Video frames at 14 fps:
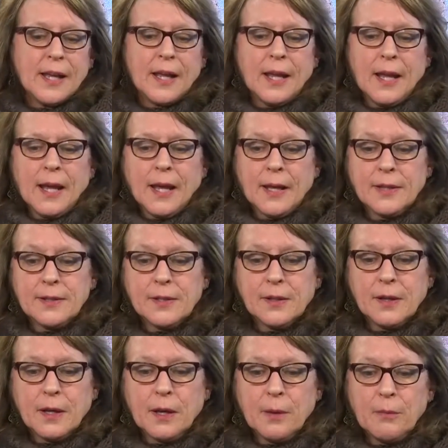And
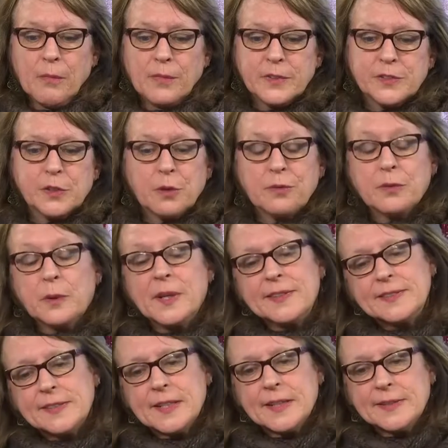so for
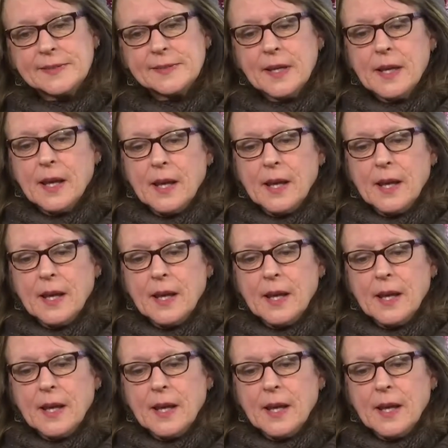instance,